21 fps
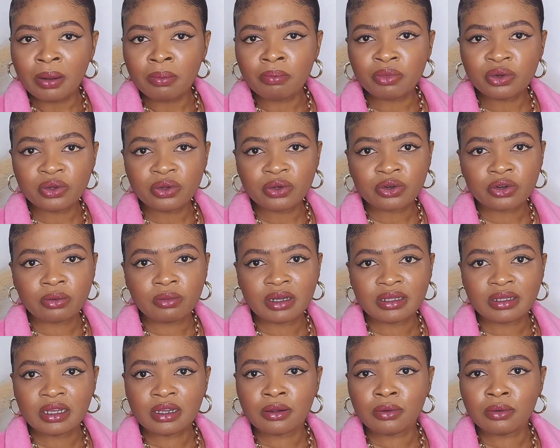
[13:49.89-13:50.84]

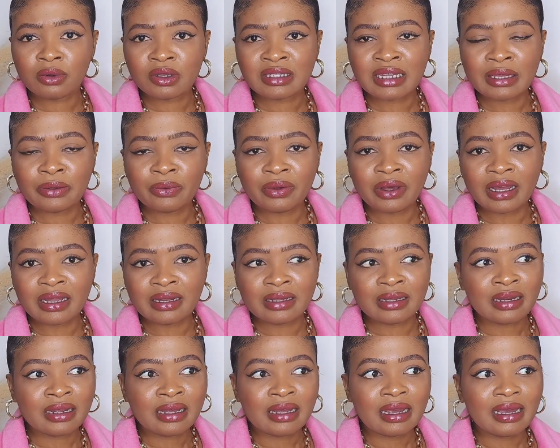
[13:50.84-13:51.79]
monochromatic looks that you can
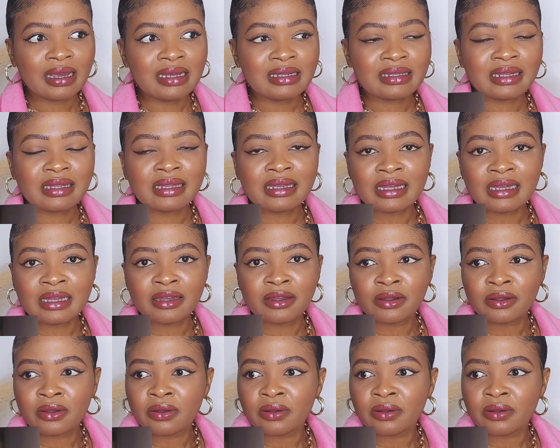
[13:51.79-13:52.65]
easily